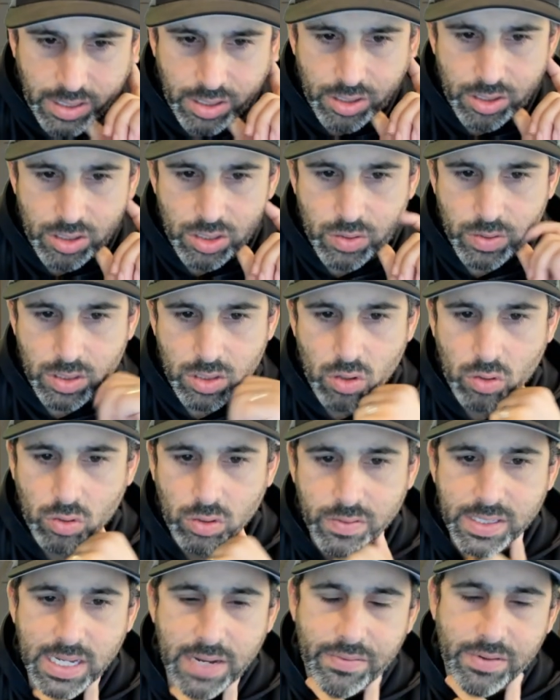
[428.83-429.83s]
units with a total of
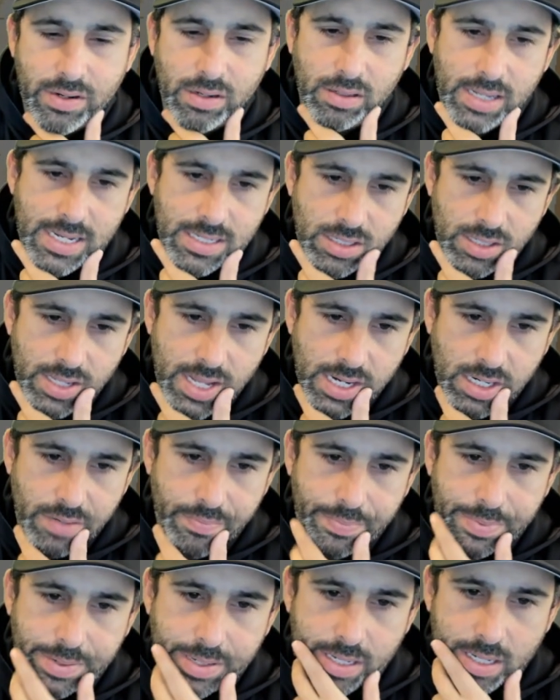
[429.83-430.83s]
7 or less. So that could
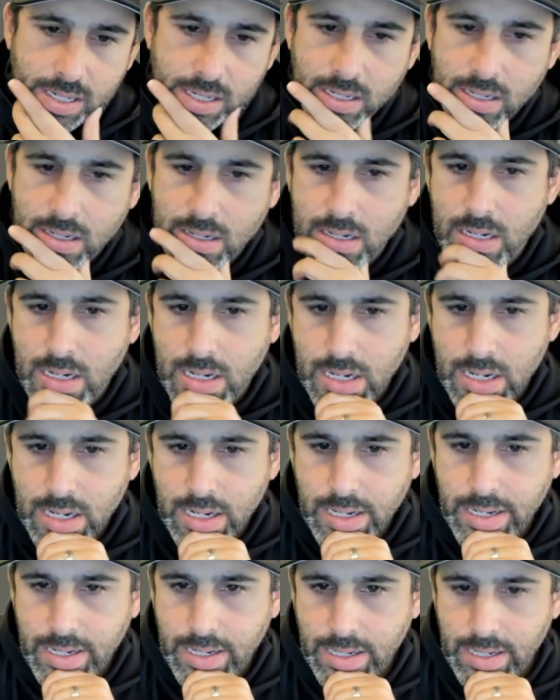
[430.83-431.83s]
be
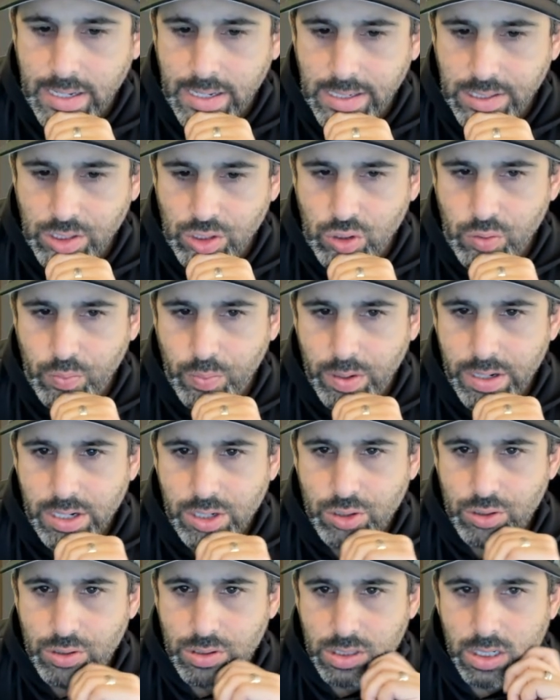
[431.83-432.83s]
a super
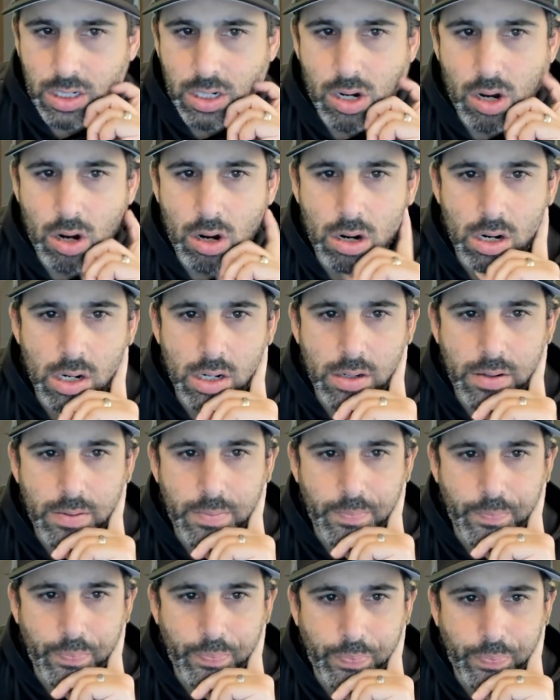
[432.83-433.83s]
interesting card.
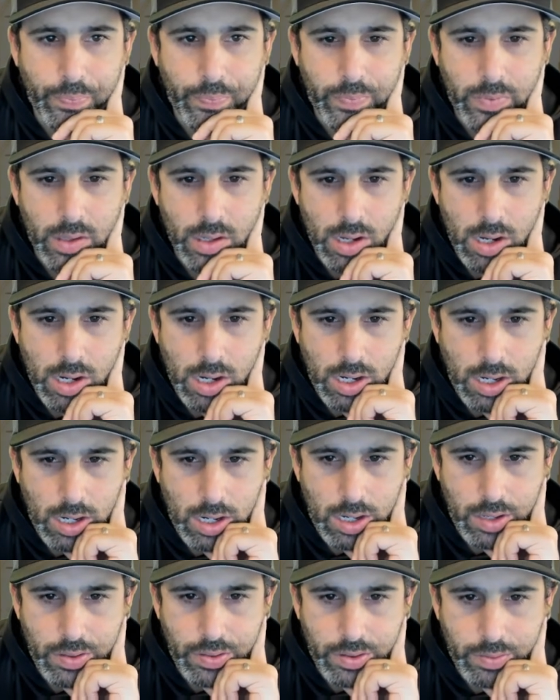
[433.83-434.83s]

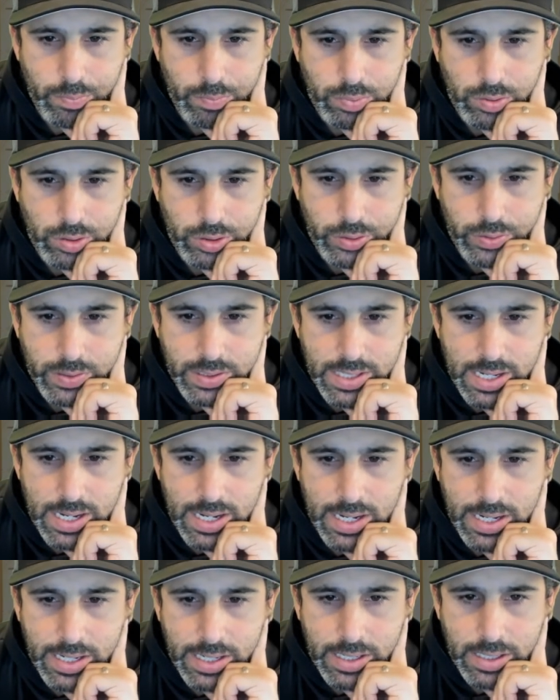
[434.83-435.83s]
On the blue
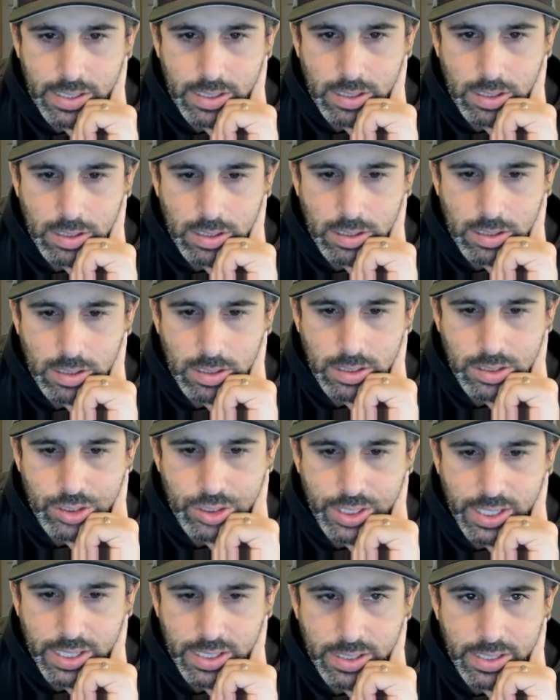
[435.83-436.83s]
side, let's
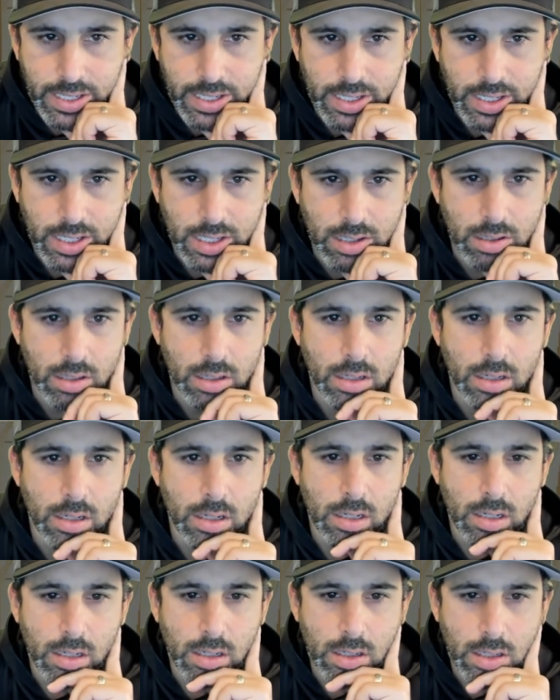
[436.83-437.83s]
check there.
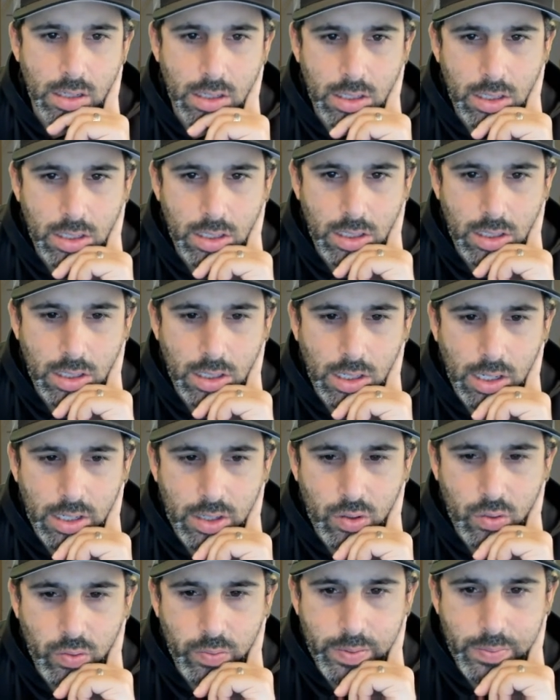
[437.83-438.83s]
I
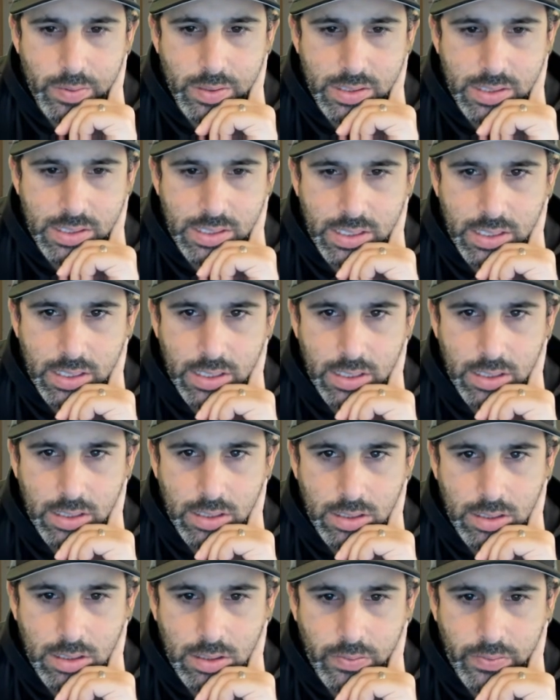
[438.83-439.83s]
don't remember
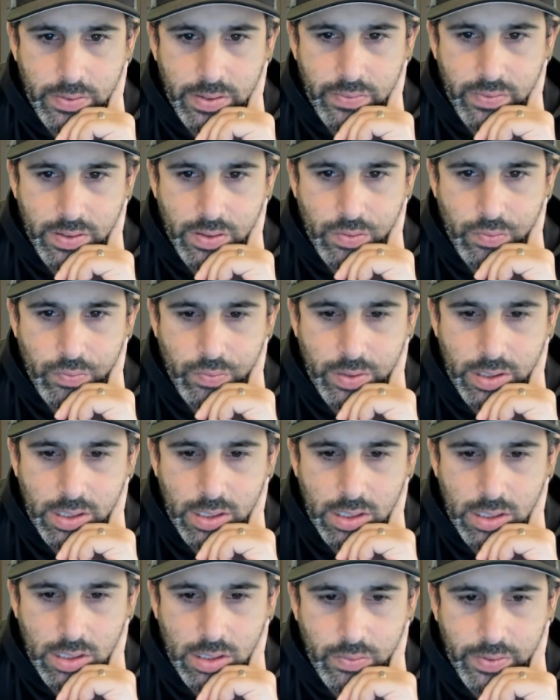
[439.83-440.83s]
seeing. We have a
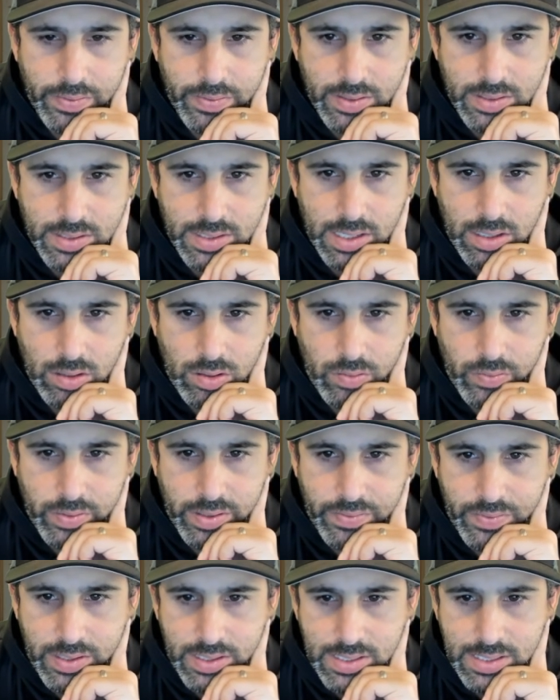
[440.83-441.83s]
3. We have our Sentinel. We
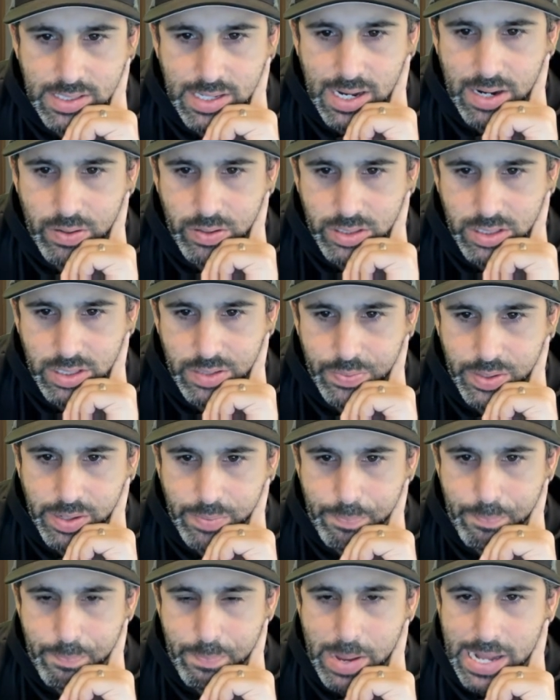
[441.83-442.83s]
have this guy, which can be a
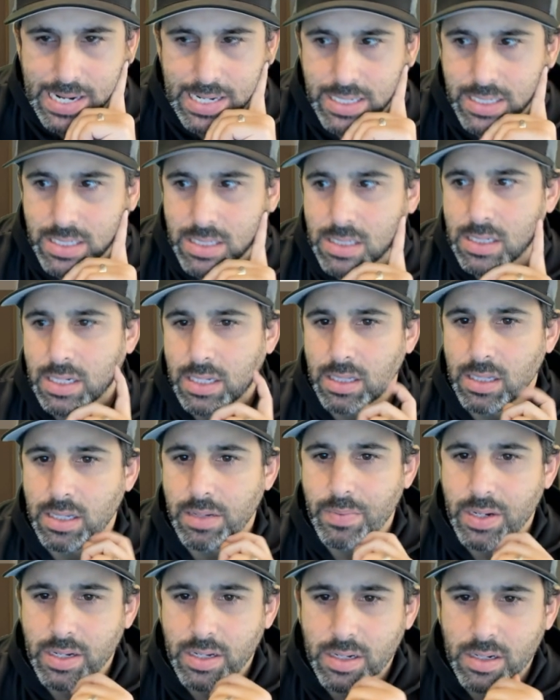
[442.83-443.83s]
menace in
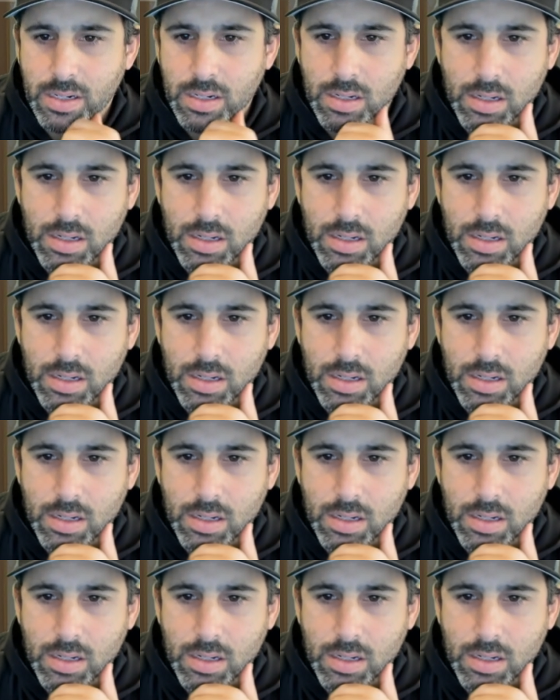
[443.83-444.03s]
limited,